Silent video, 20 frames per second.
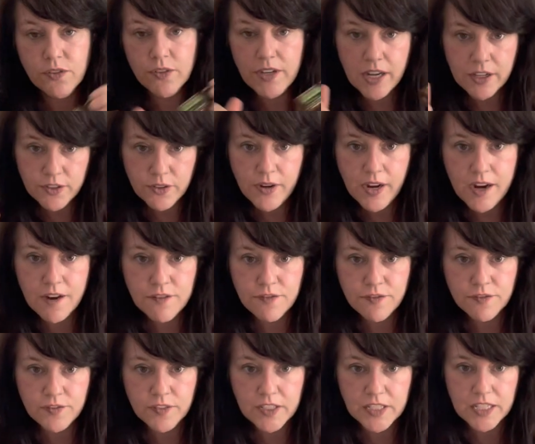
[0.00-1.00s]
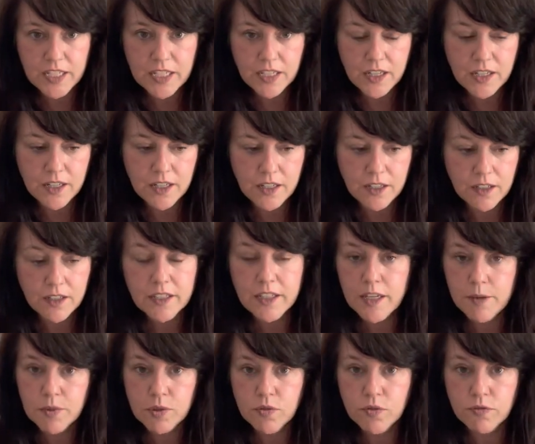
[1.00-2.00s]
now you have
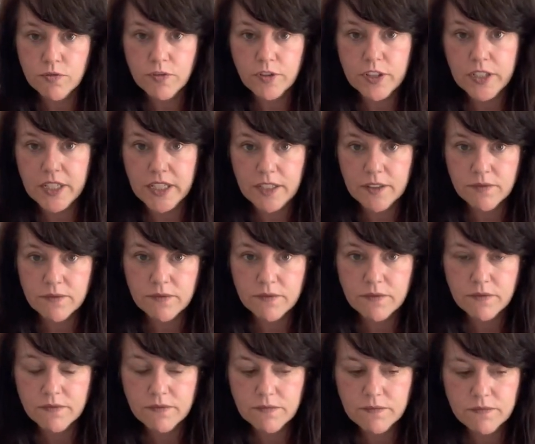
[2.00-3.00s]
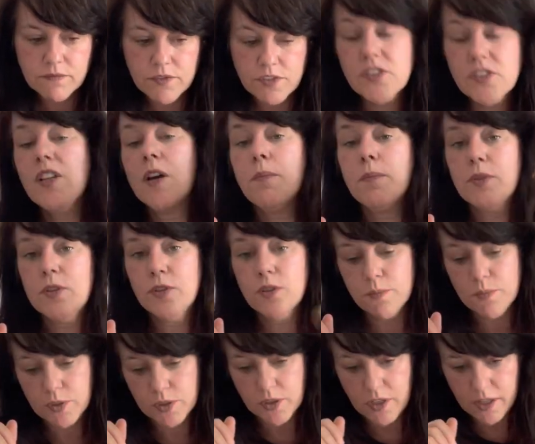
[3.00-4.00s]
chemical-free something you can
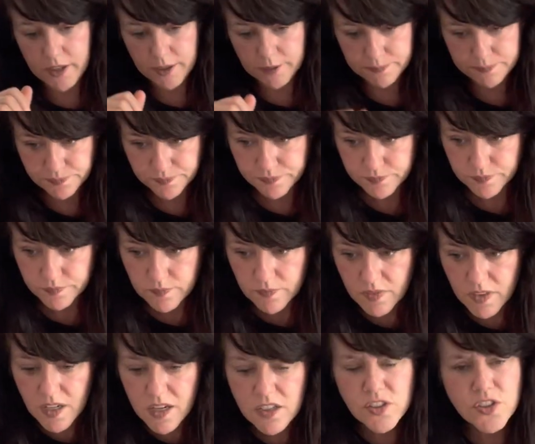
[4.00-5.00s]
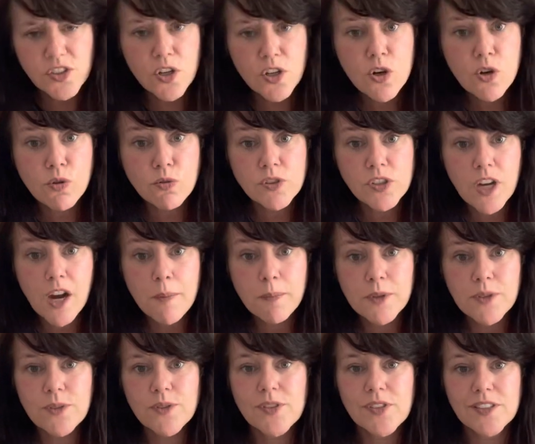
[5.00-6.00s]
put on it. So top
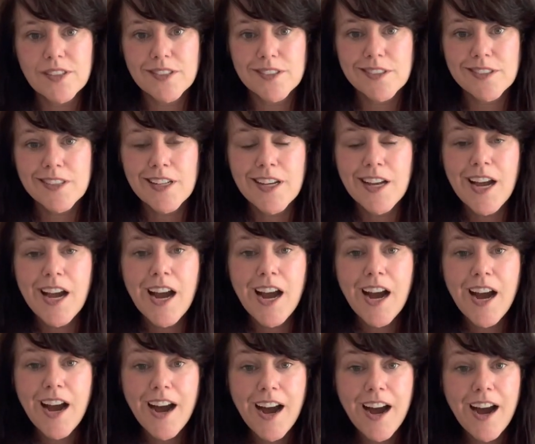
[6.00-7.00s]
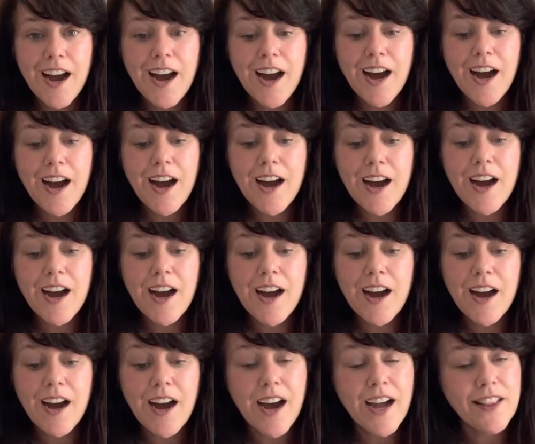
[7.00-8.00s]
uses,
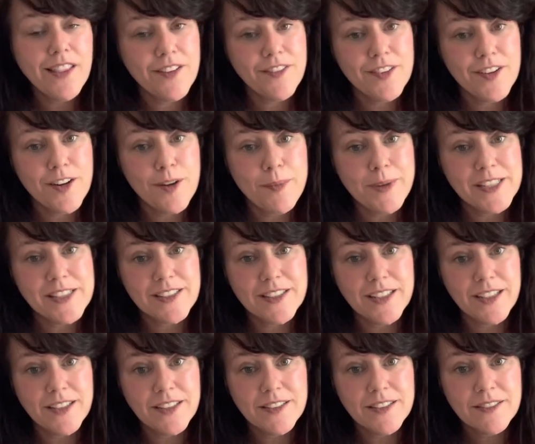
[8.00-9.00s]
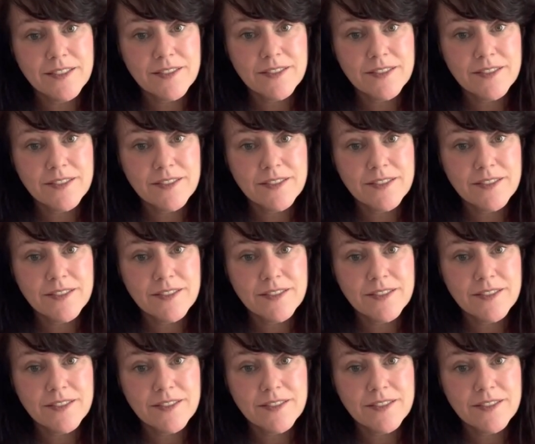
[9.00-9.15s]
I love it on my skin,